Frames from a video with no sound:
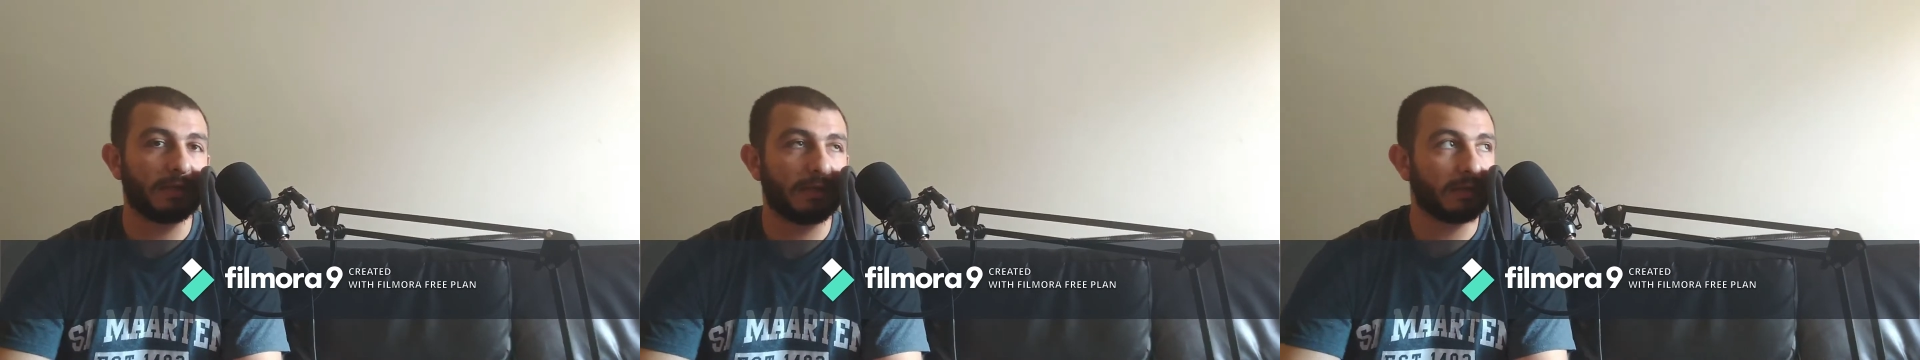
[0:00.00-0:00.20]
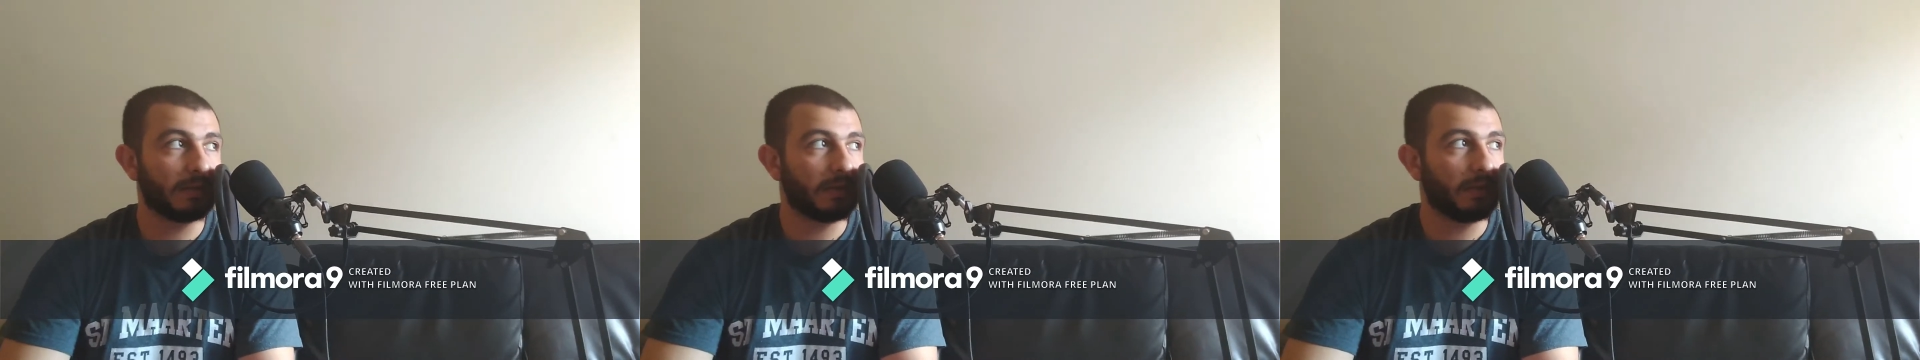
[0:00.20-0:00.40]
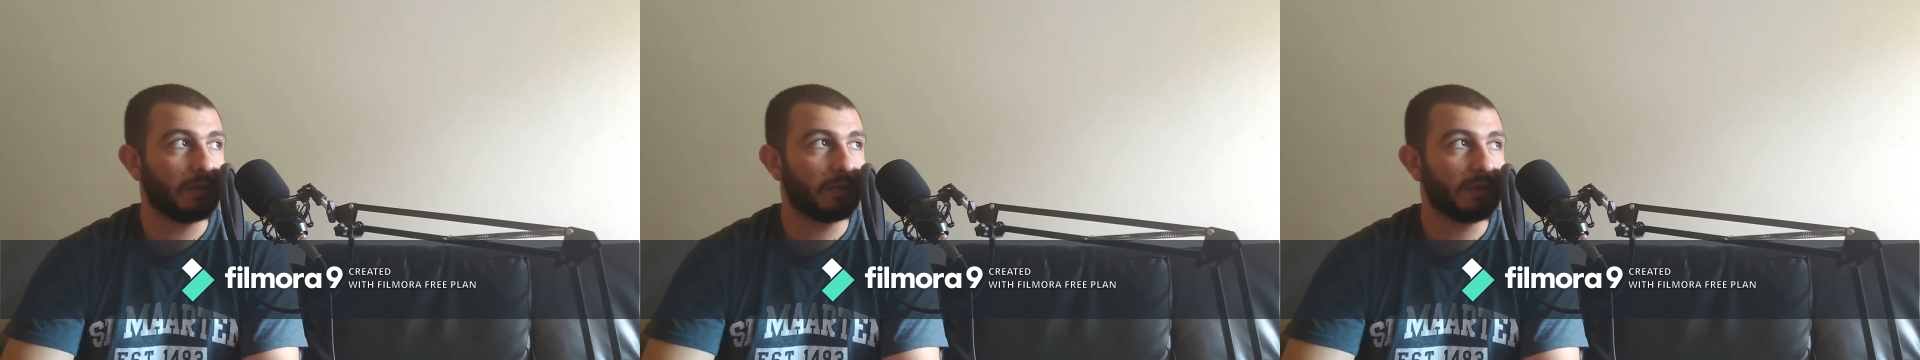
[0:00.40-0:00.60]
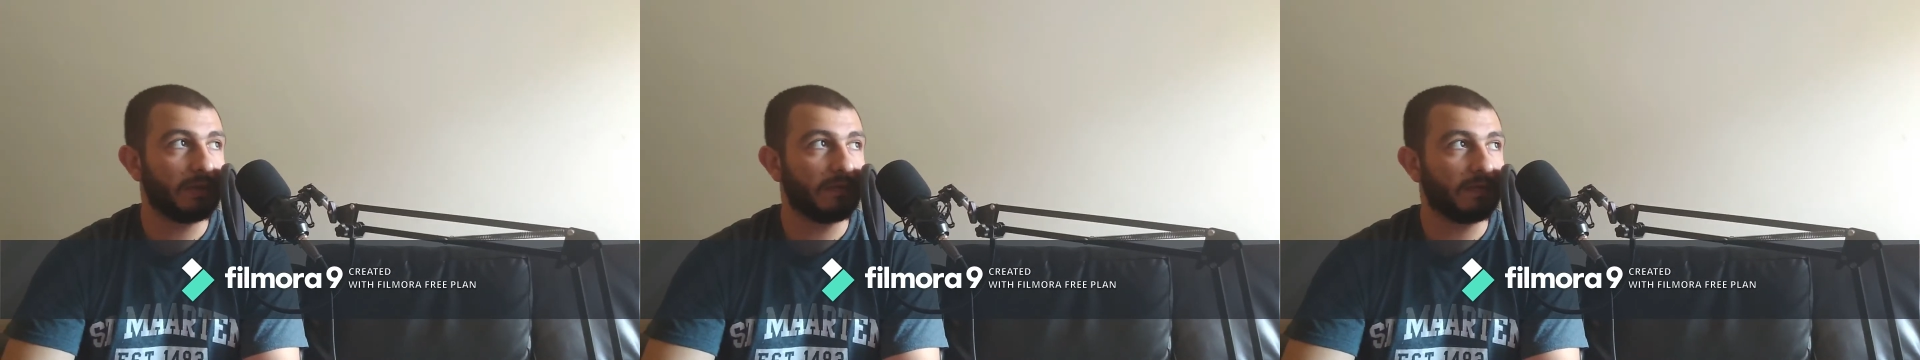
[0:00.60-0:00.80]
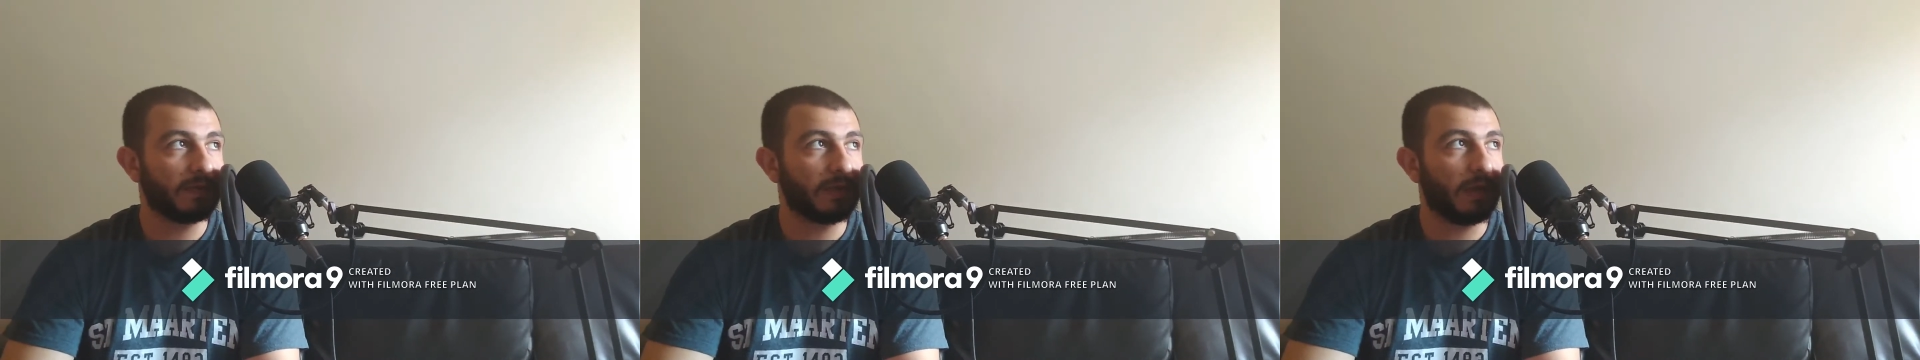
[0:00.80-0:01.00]

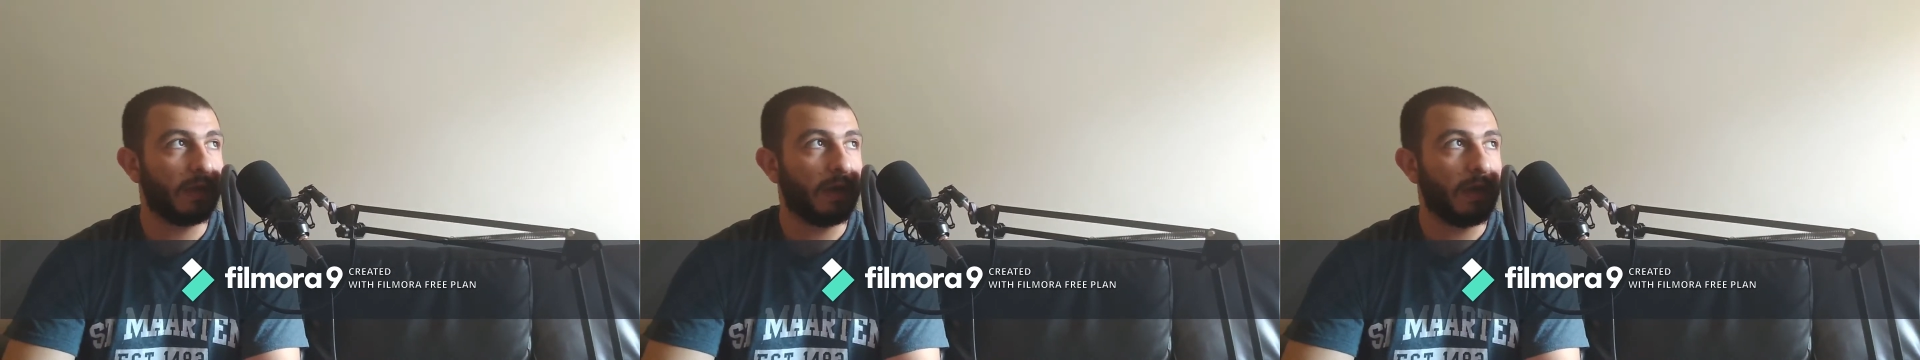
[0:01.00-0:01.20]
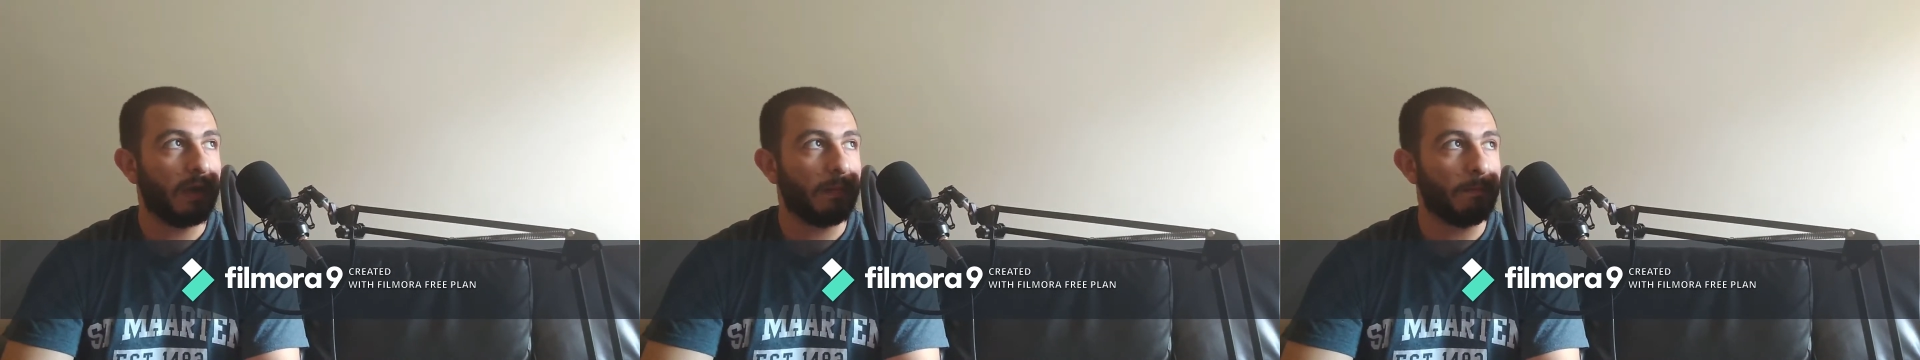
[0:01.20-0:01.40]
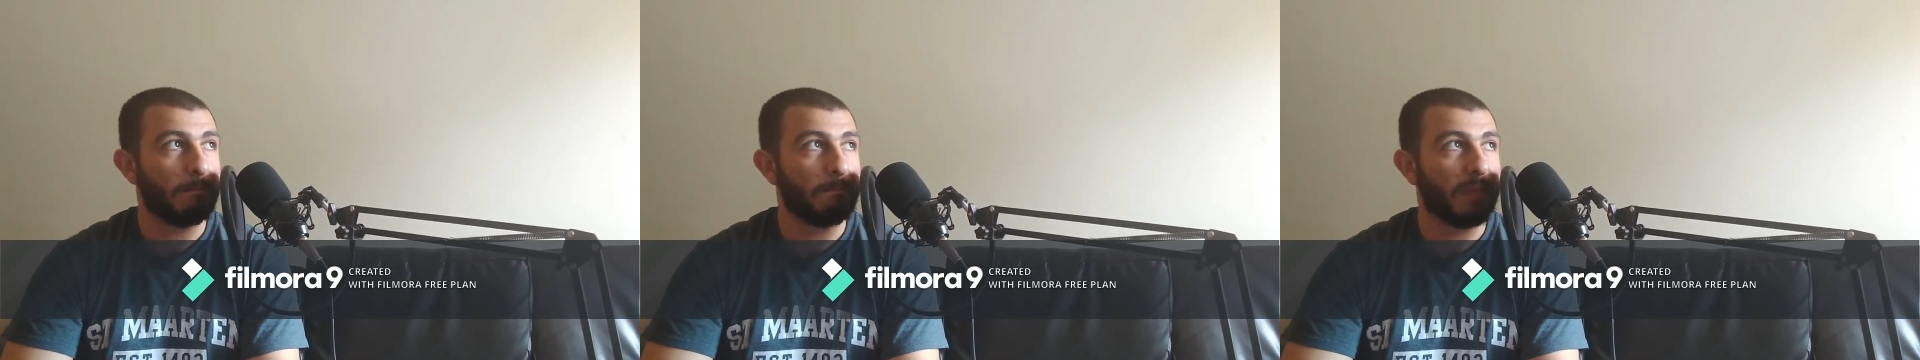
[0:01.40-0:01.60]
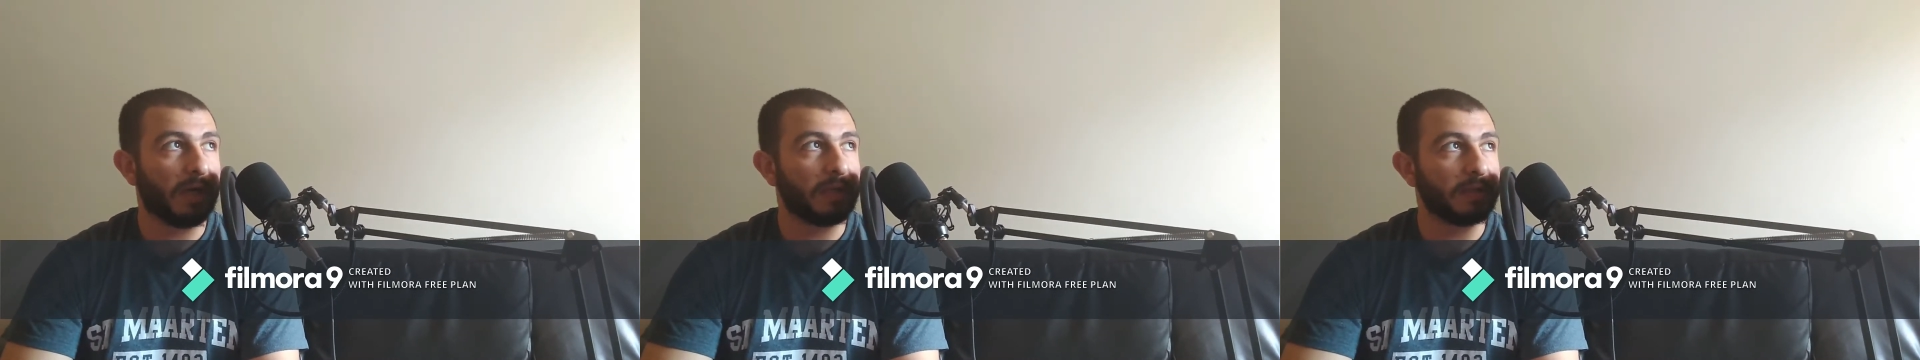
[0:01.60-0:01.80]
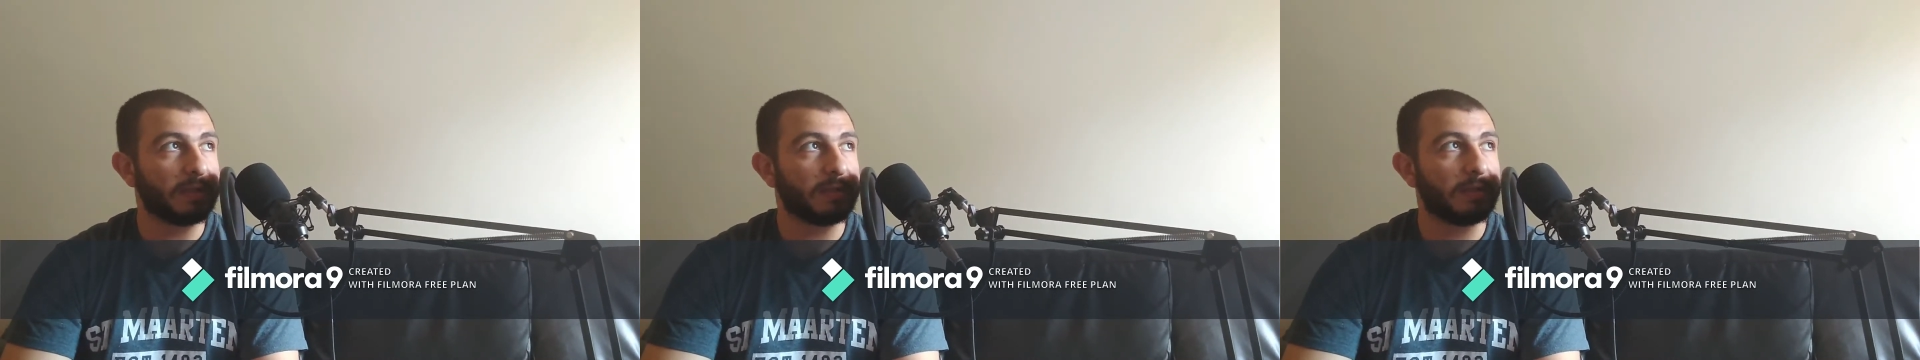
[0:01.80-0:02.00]
exclusive,
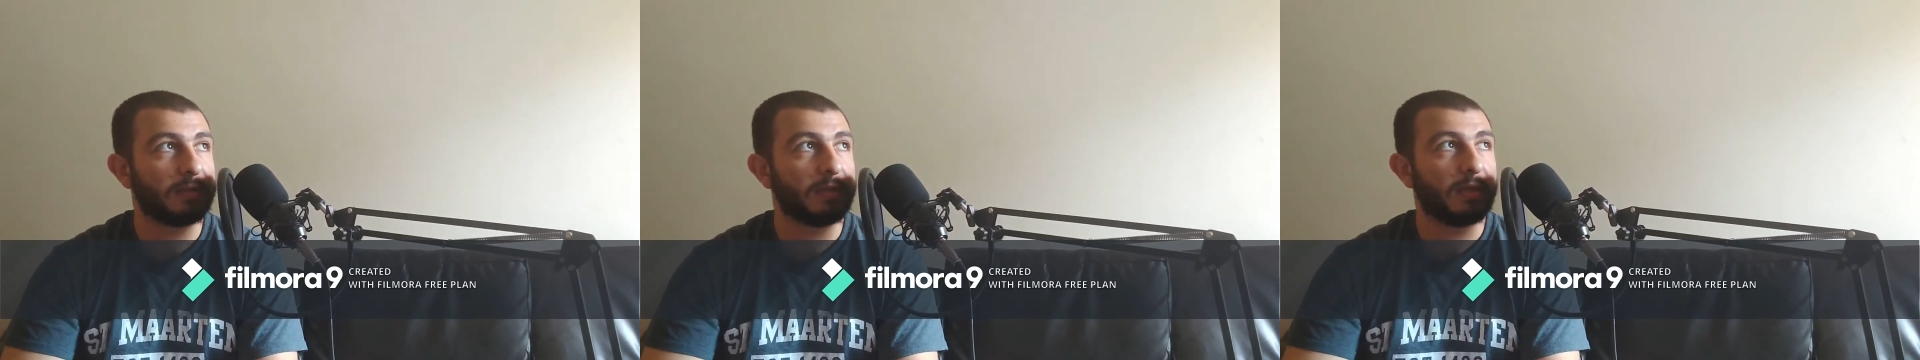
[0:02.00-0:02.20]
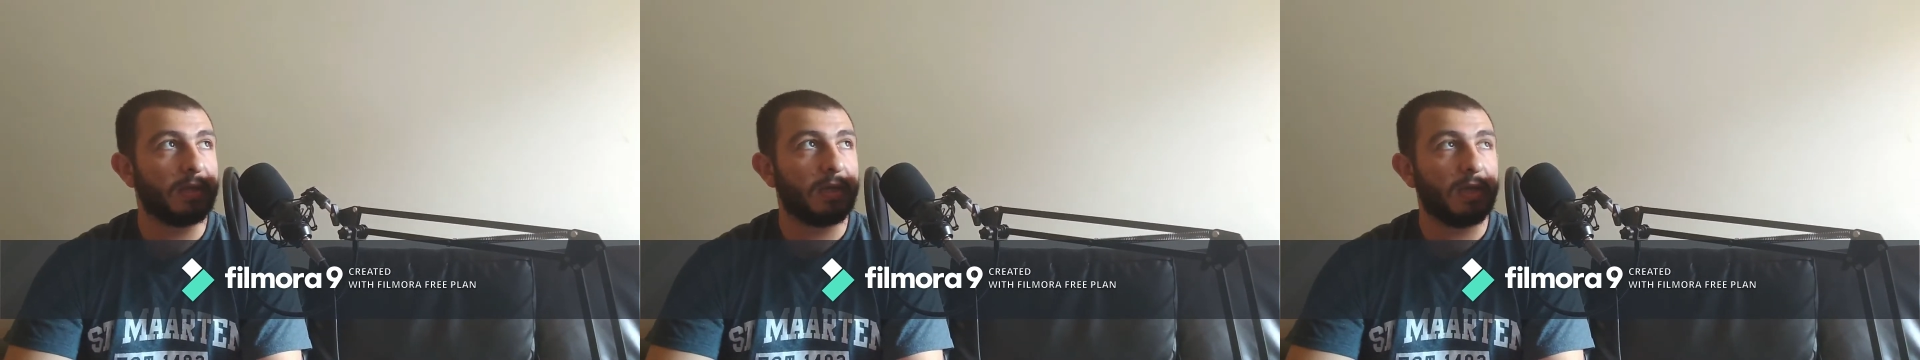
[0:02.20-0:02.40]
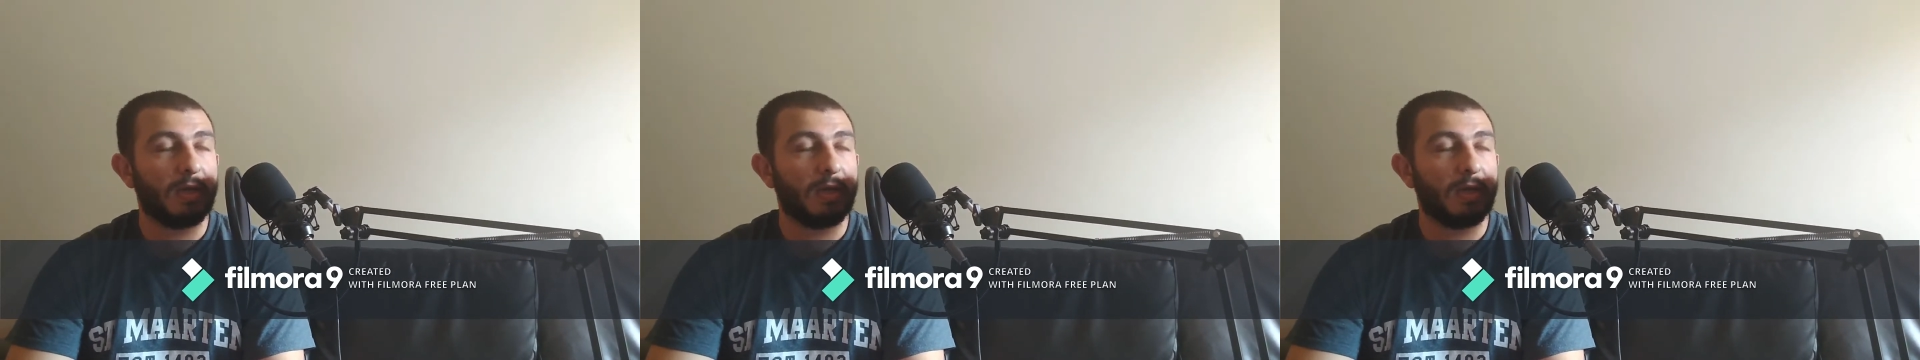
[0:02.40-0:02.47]
but